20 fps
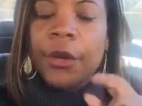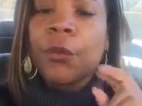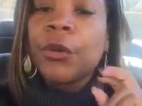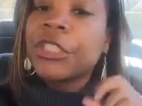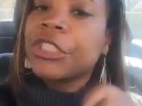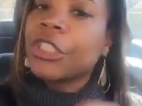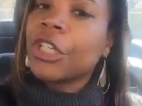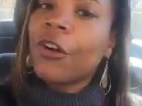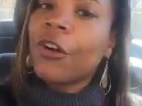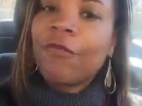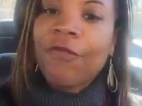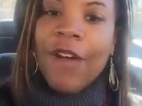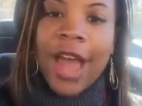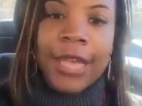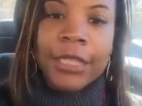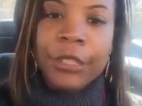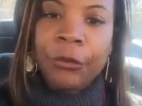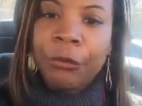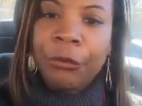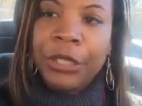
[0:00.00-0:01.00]
When is she going to
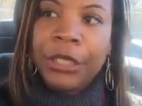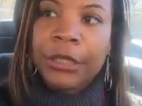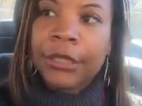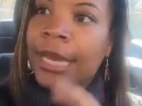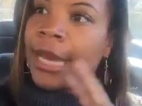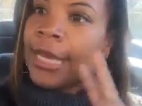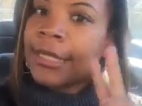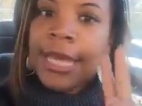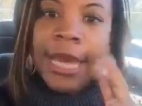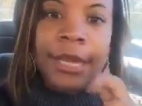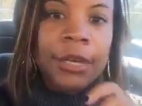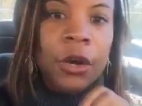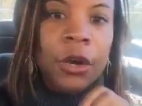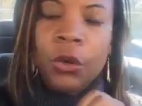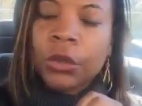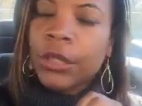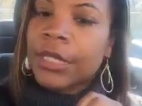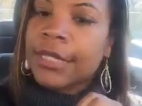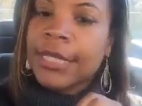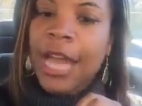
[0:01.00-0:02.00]
finally realize that
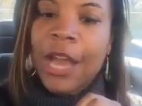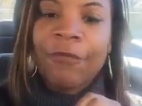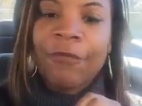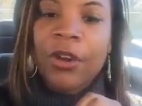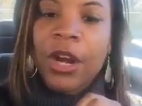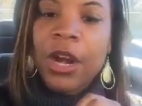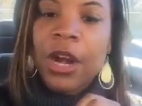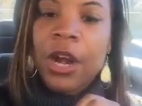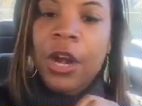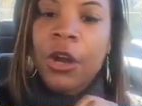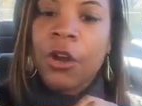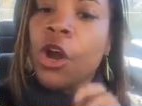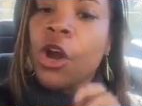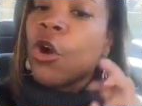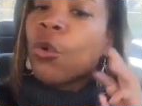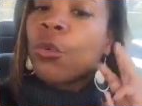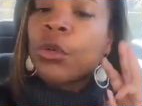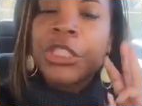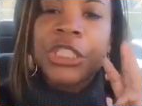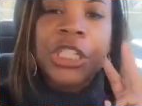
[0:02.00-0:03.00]
goal is not for her?
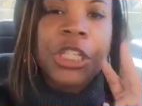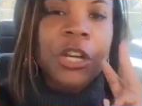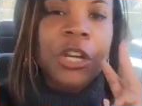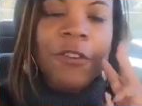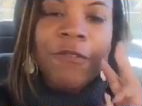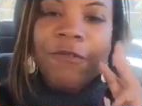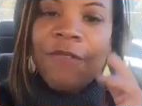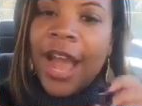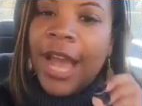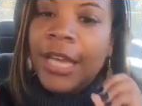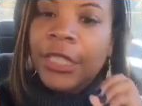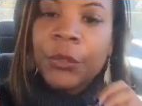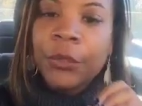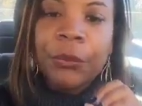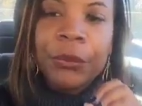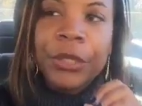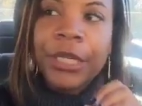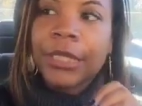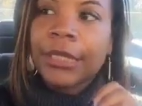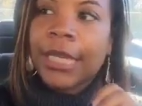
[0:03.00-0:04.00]
When is she going to finally
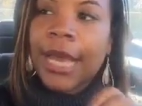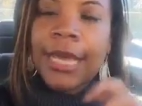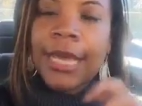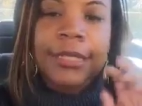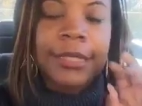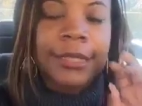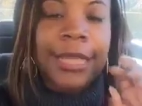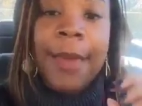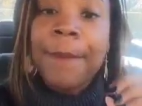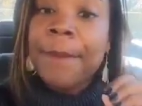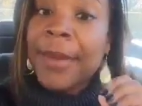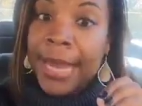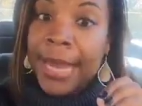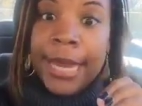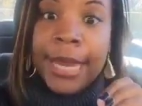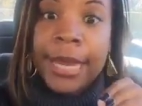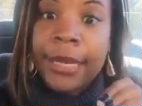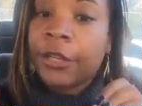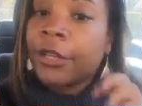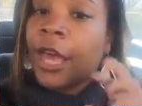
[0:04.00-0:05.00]
realize that that
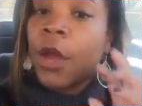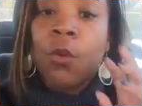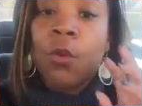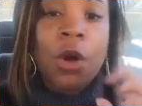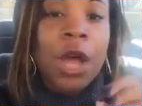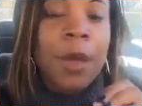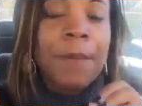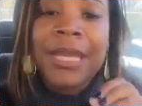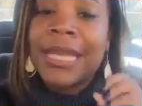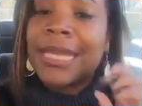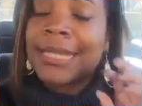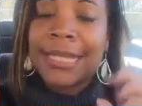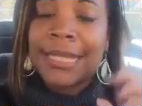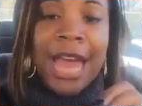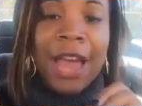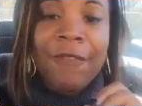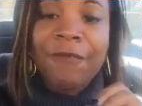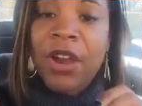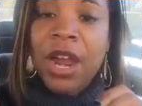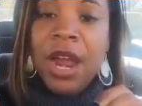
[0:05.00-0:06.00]
man or that woman is
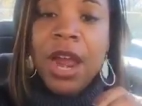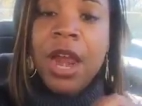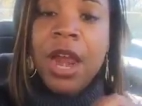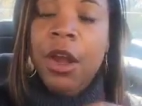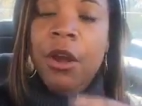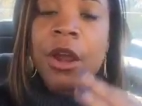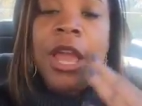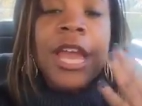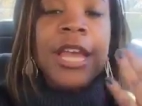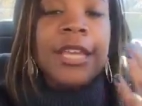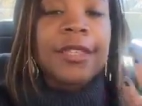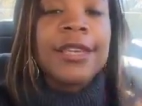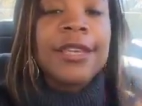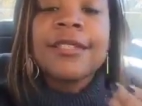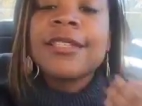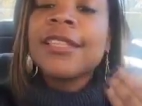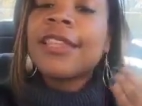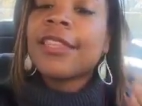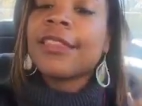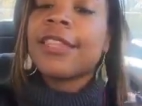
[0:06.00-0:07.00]
not for her?
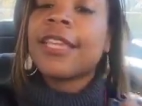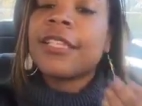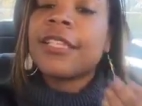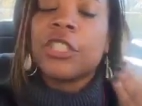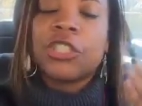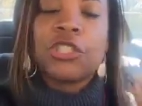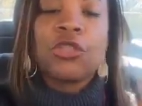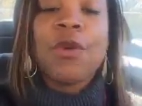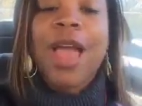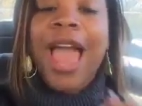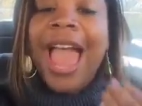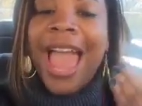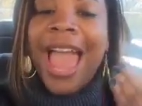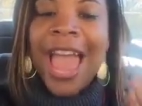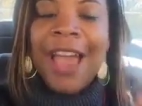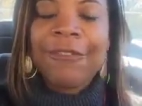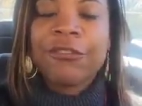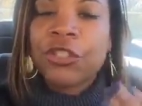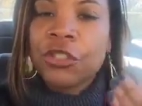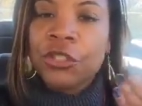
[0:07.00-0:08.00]
These are the things that you
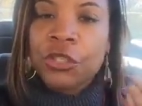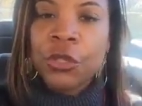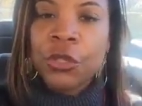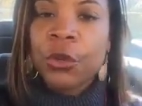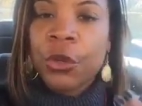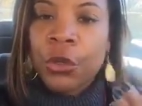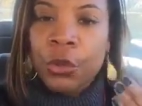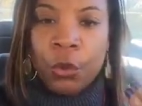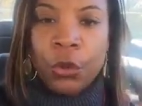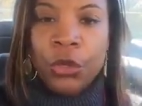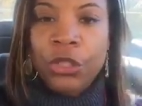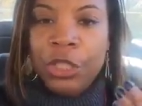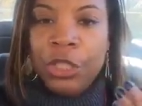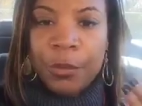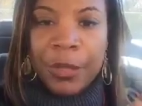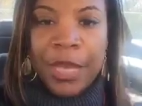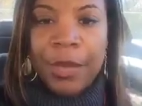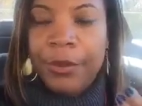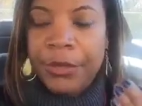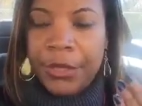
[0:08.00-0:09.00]
have to do in order
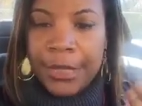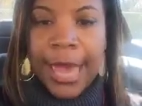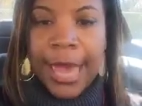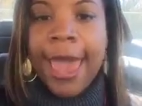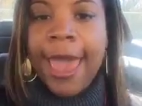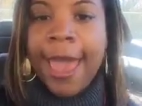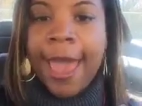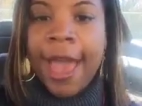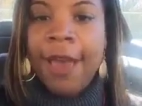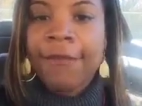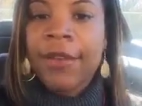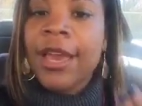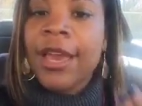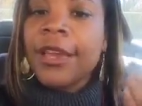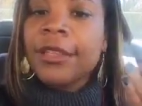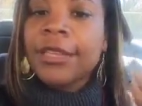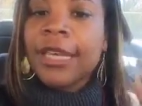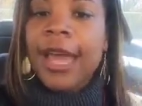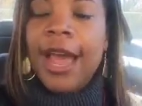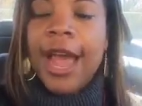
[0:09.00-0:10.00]
to be able to have
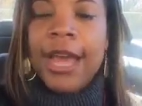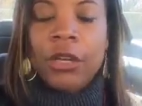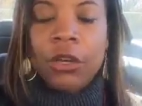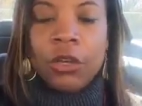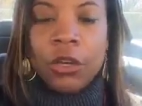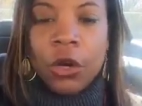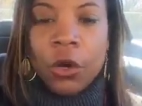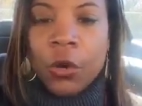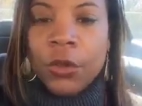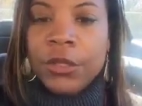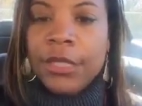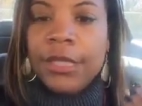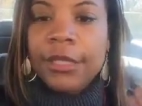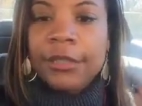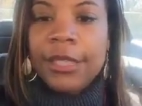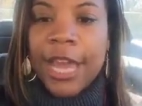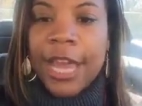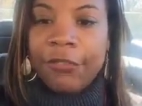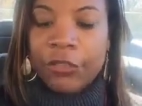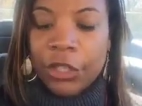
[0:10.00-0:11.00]
the kind of goals in
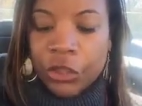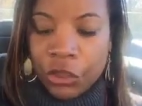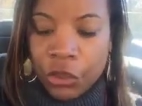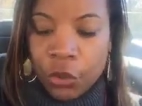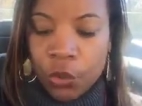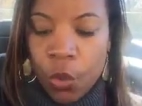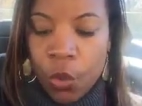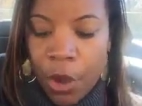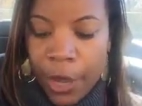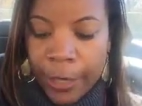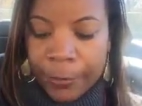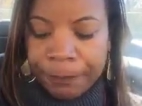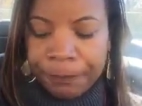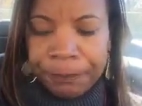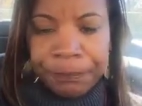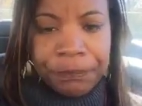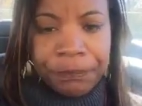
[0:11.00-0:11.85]
the life that you want.